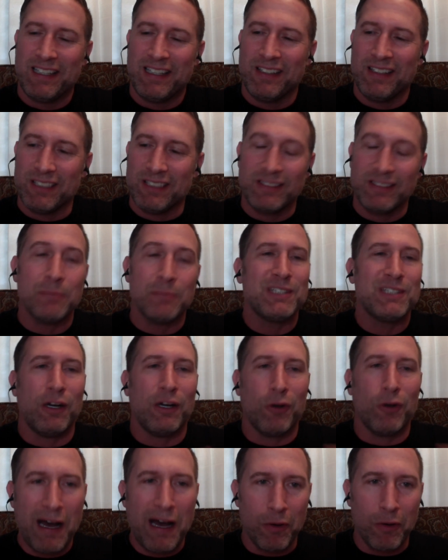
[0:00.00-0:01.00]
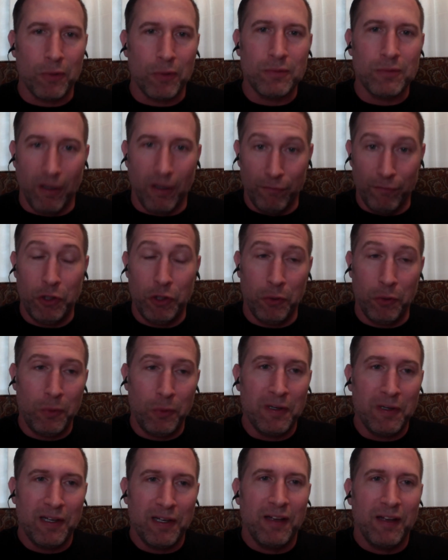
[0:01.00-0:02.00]
stem cell out of
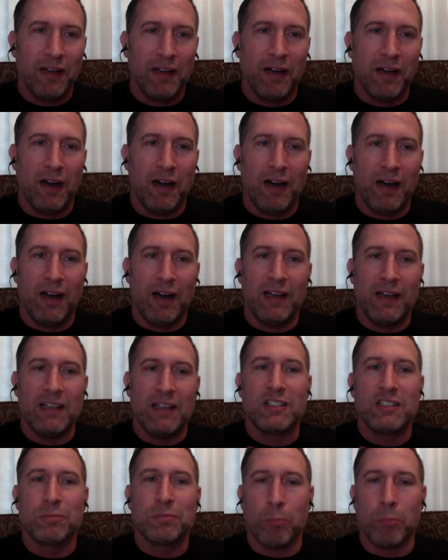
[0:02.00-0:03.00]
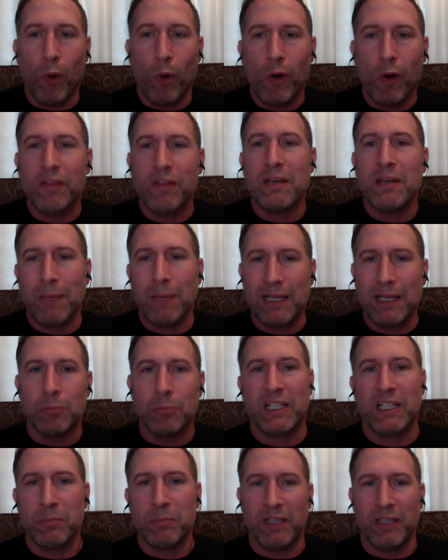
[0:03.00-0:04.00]
you is more than
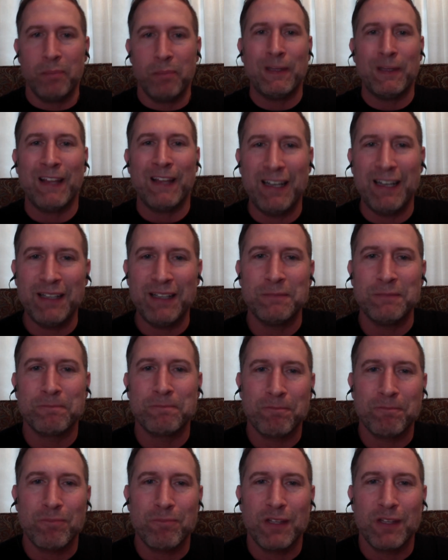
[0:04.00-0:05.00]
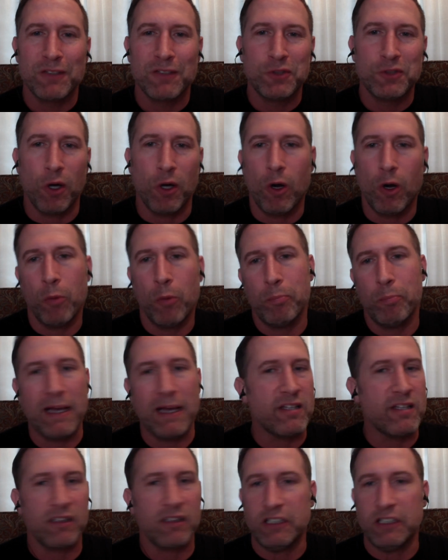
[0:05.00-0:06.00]
minimally manipulated. So
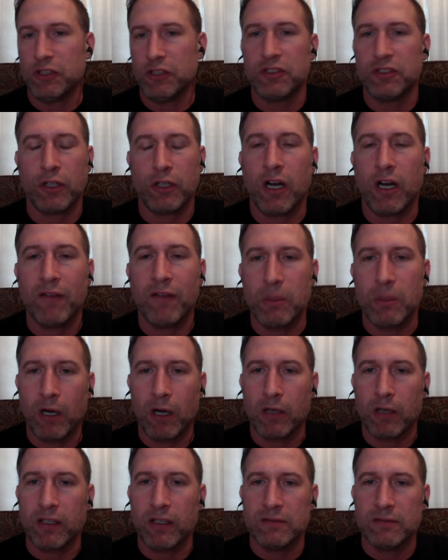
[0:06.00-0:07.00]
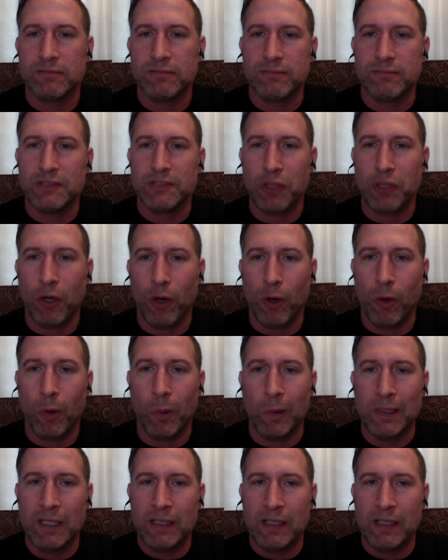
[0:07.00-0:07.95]
basically it just took it off the market. So